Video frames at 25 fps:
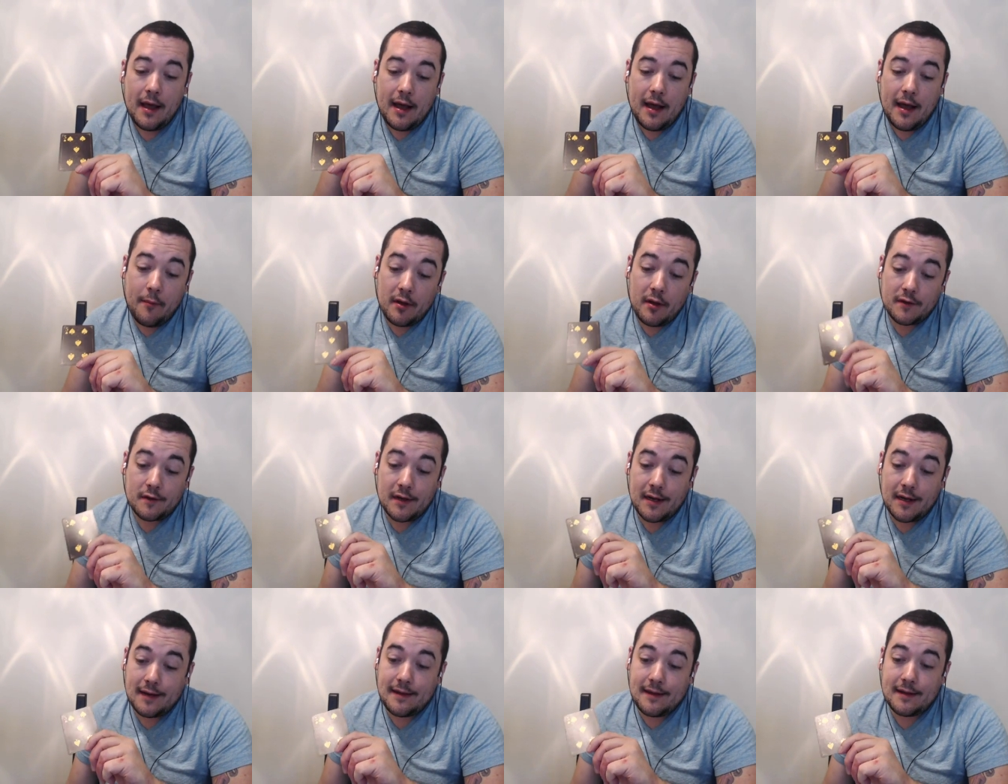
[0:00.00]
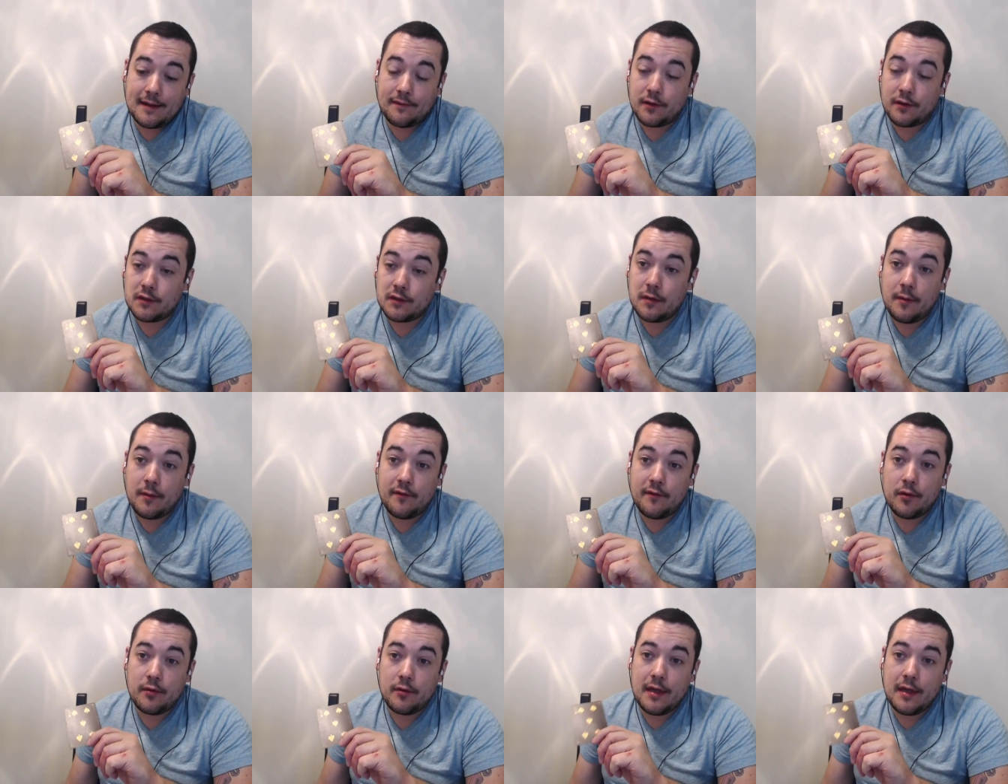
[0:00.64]
I'm also getting that for some
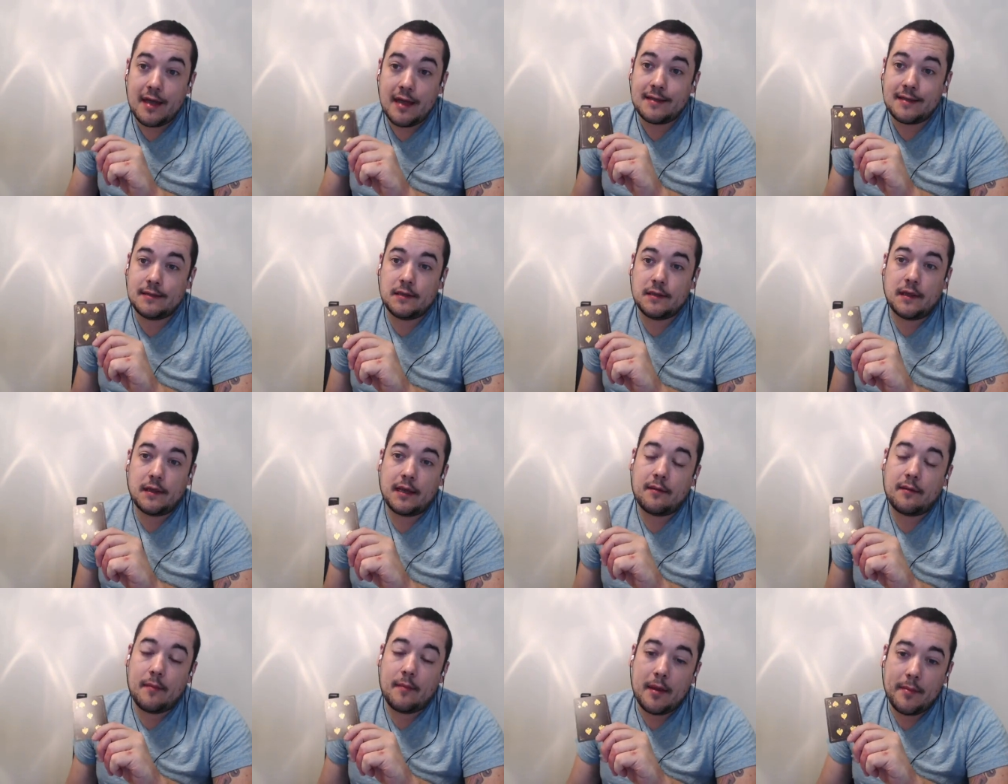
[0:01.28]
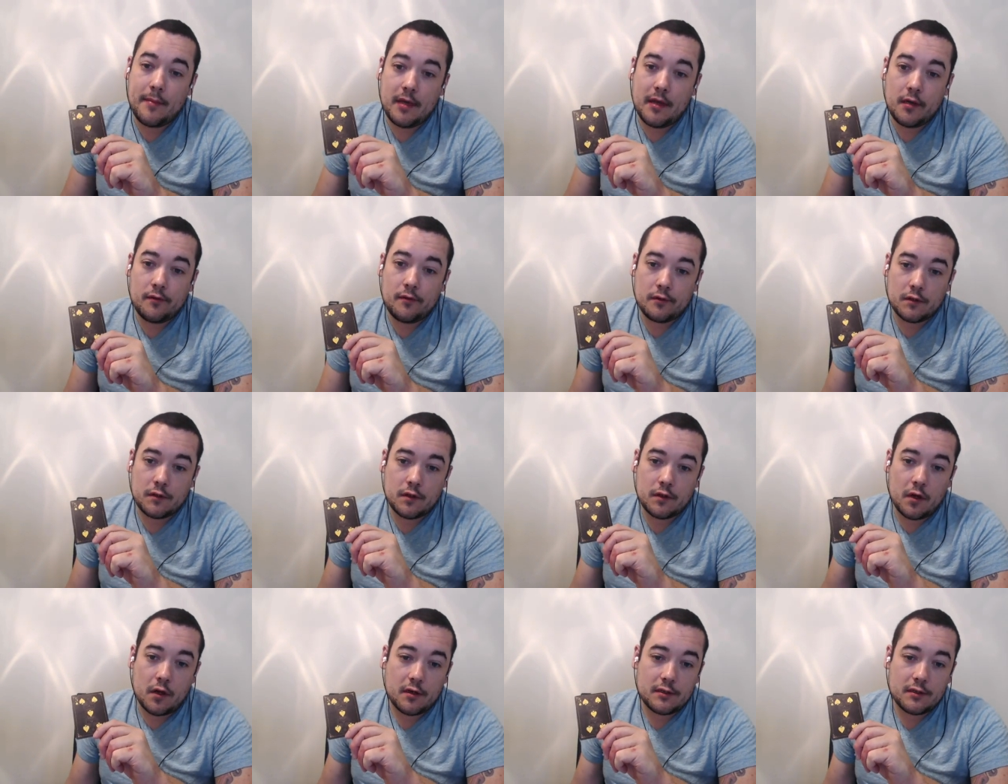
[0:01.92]
of you, yes, like maybe you
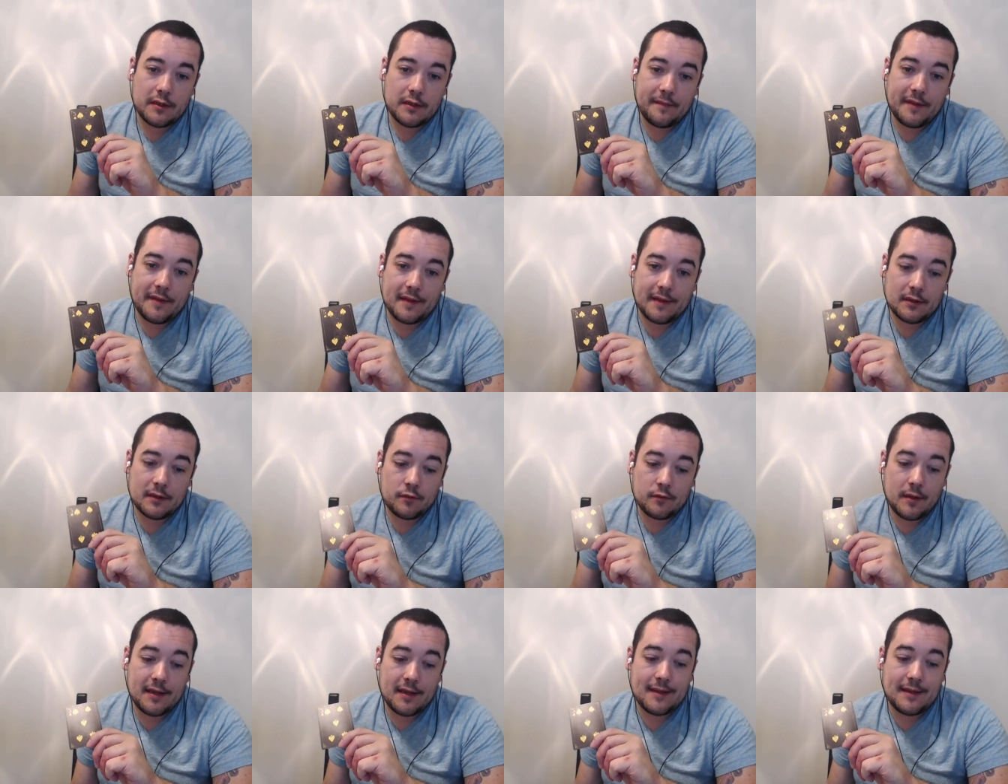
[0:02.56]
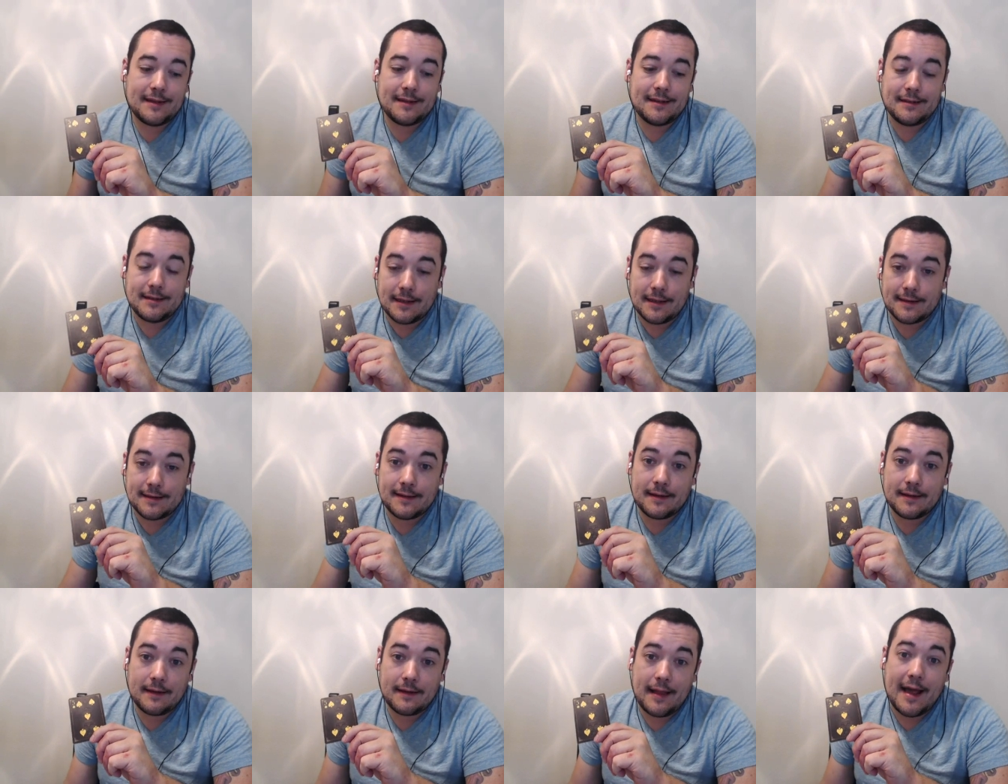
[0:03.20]
start something this week that
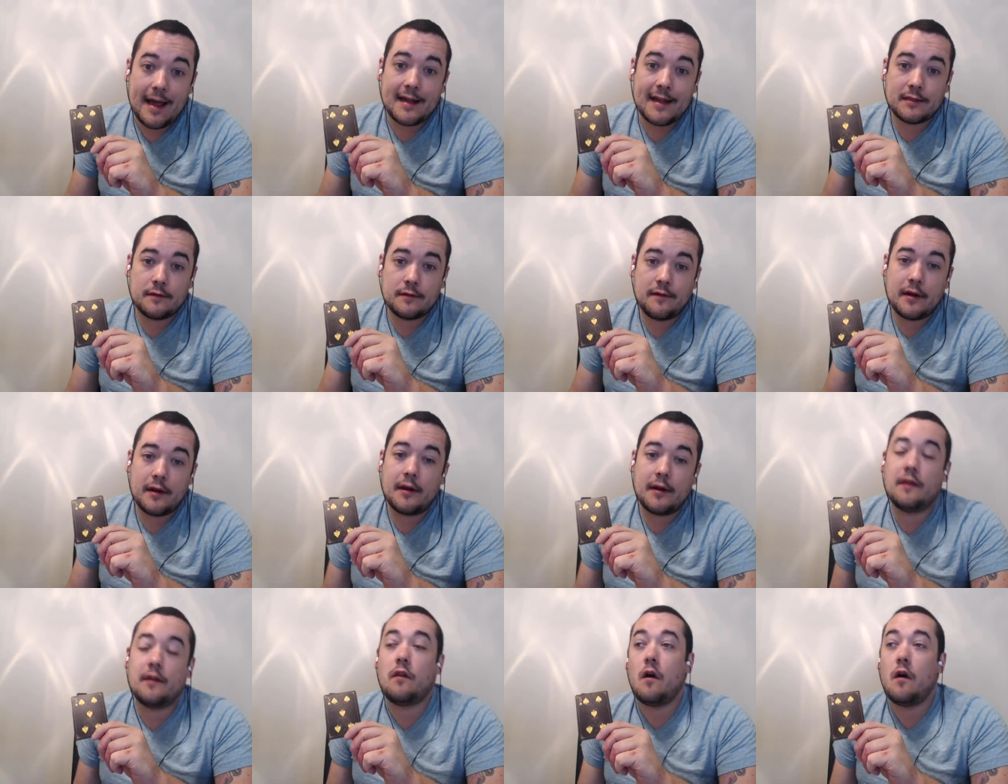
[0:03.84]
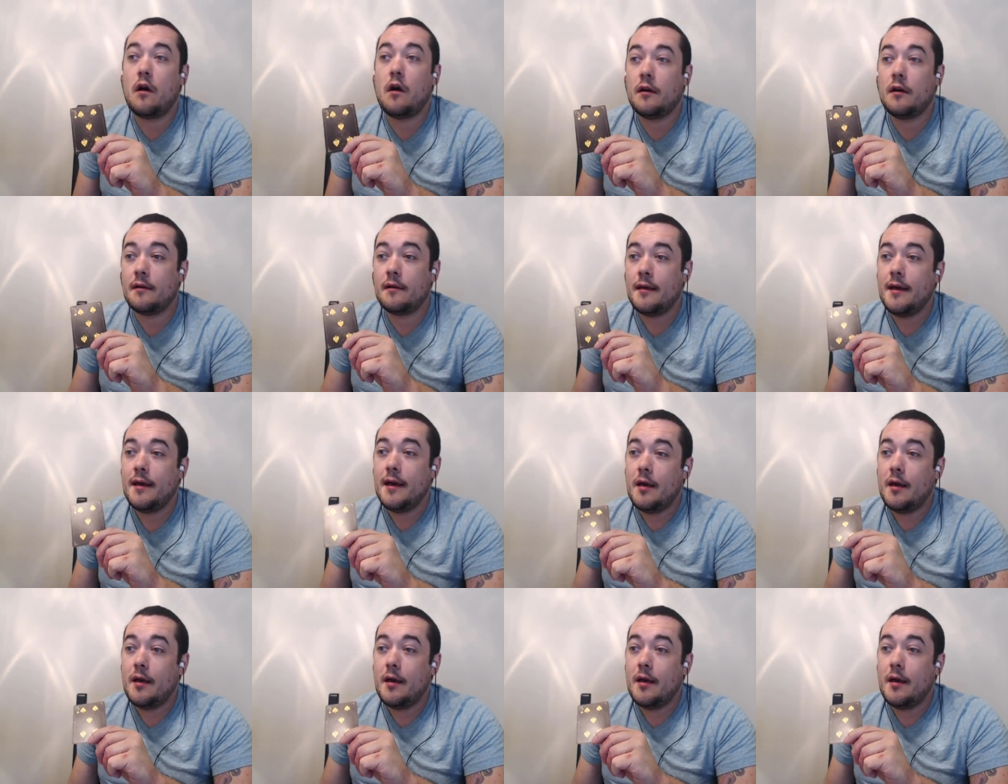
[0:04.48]
doesn't last very long,